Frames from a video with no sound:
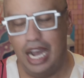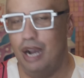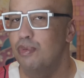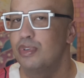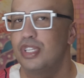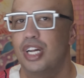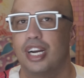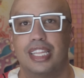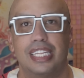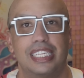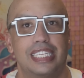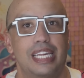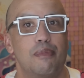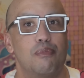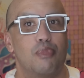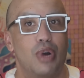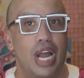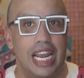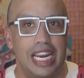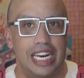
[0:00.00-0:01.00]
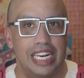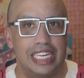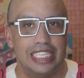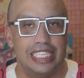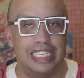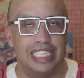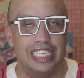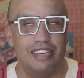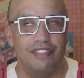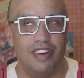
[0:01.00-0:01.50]
I was not in the same bracket as
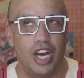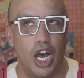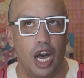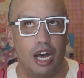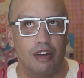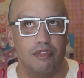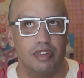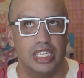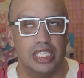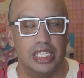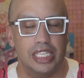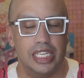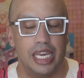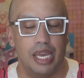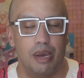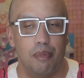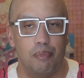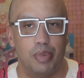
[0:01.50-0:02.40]
this diva, obviously,